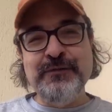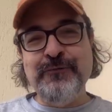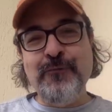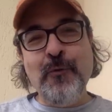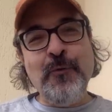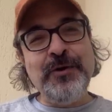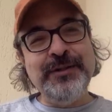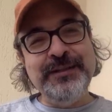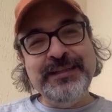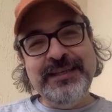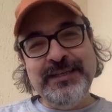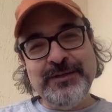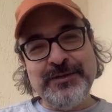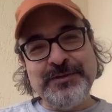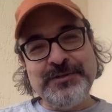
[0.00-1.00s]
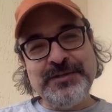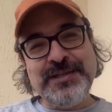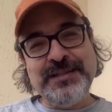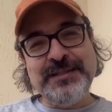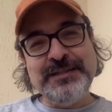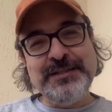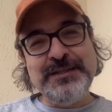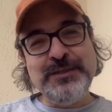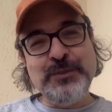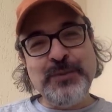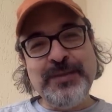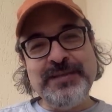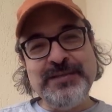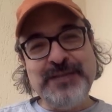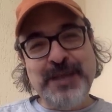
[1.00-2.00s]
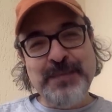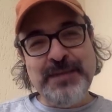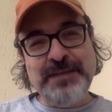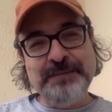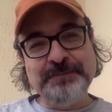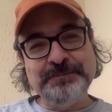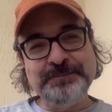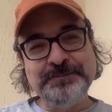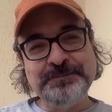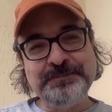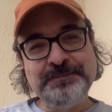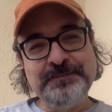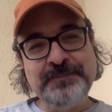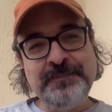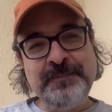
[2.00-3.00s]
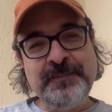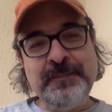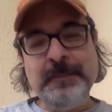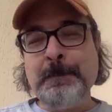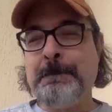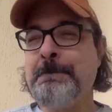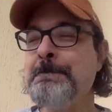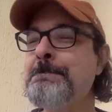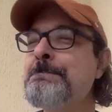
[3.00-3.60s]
foreign leaders at the G20 summit. Mm-hmm.